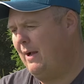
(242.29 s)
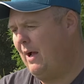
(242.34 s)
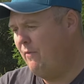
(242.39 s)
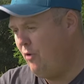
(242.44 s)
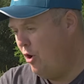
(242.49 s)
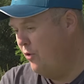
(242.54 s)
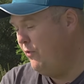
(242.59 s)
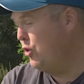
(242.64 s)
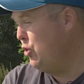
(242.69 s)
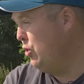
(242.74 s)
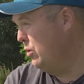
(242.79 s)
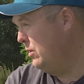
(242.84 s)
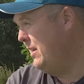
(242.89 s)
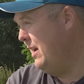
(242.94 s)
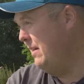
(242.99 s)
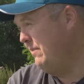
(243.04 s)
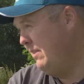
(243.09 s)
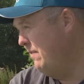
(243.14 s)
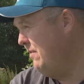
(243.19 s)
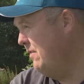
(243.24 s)
I've overcooked it.
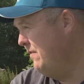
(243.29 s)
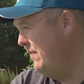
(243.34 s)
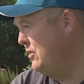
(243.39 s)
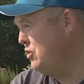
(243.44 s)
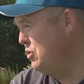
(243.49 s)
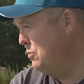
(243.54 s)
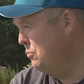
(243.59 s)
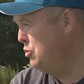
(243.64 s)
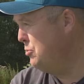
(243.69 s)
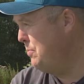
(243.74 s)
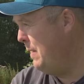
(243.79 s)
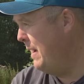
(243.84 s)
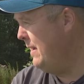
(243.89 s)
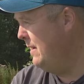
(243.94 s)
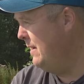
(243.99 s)
I definitely fed too much bait.